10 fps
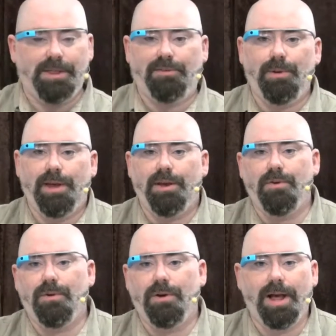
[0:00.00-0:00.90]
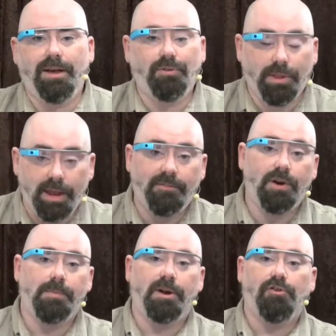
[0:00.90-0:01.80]
This Week in Google Glass, well, thank you
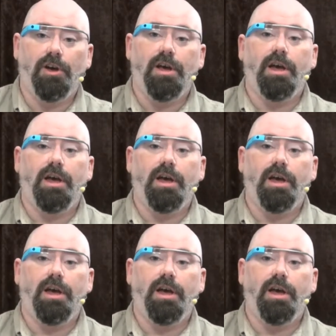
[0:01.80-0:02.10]
very much.